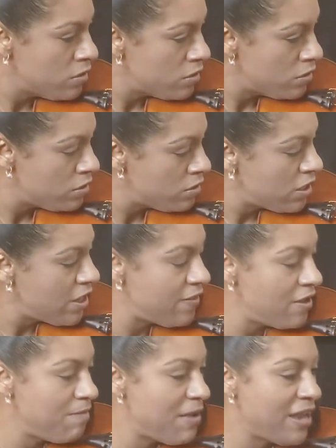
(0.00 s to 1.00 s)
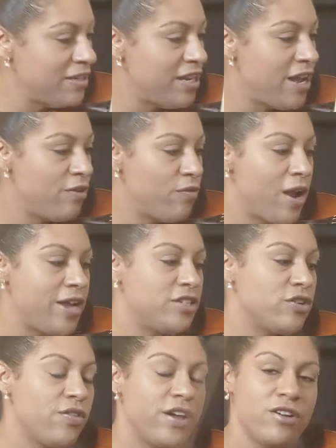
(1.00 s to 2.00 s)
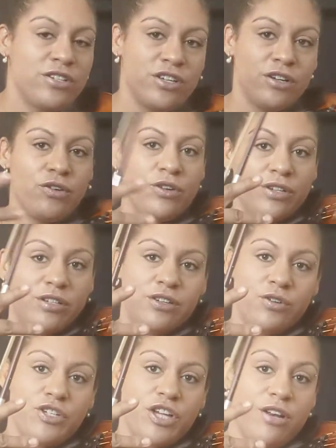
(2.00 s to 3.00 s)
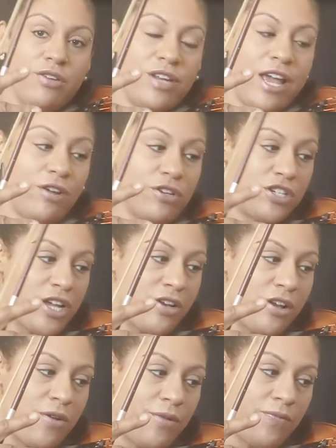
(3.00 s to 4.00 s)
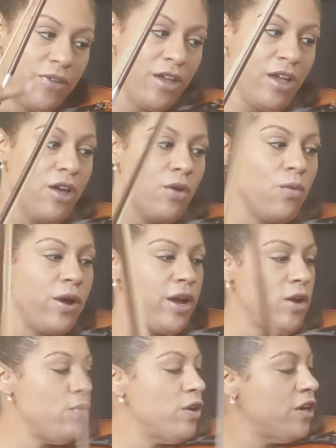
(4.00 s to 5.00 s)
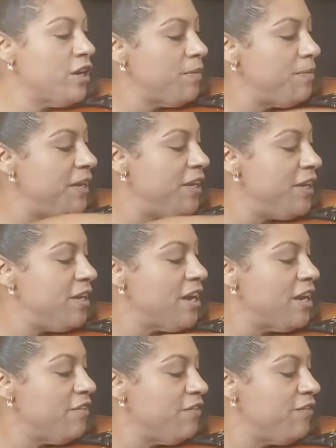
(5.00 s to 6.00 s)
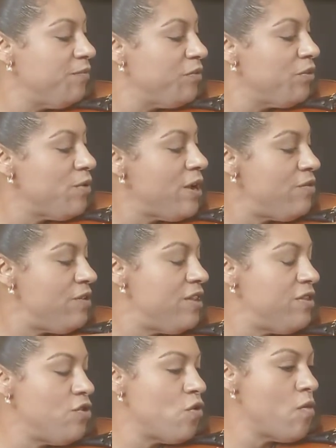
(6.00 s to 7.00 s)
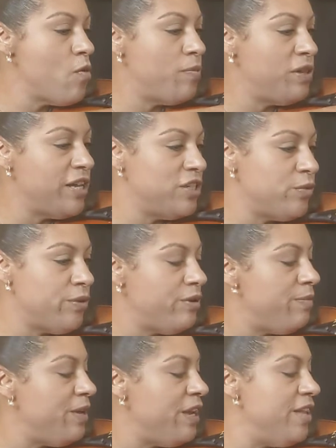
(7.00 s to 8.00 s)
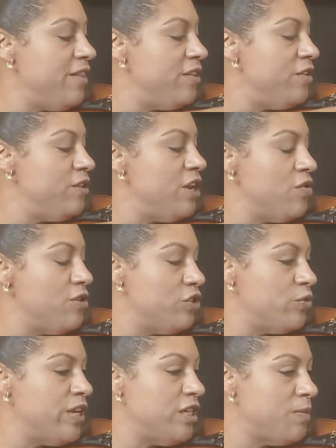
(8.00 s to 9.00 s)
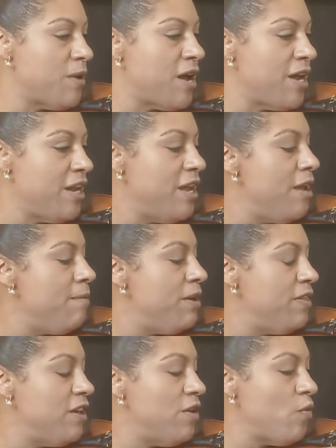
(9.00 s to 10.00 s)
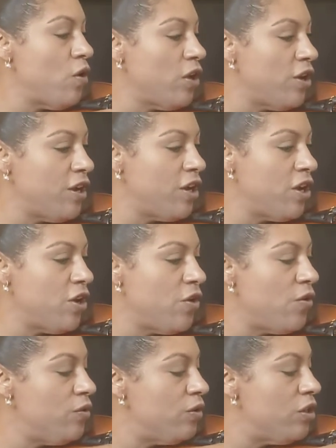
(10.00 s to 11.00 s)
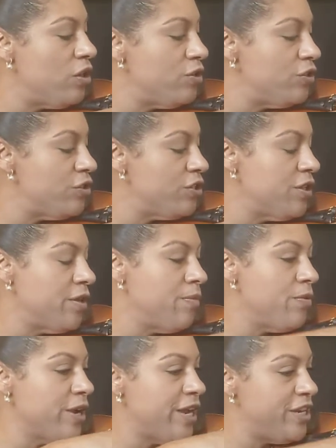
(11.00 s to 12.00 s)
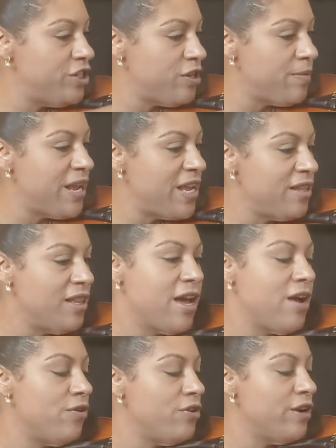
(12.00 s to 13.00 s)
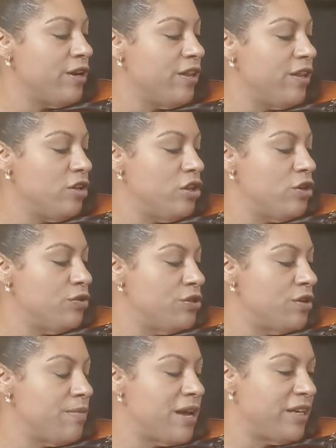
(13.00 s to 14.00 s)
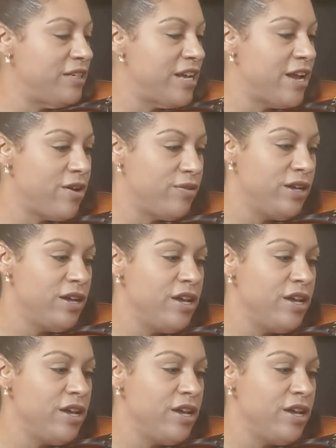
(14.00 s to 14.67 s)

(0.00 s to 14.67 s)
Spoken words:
And then back down, right? So there's a crescendo, decrescendo, where we're going to be kind of around in the normal place we would be near the sweet spot, but then we're going to go closer to the bridge to make it louder, and then closer back down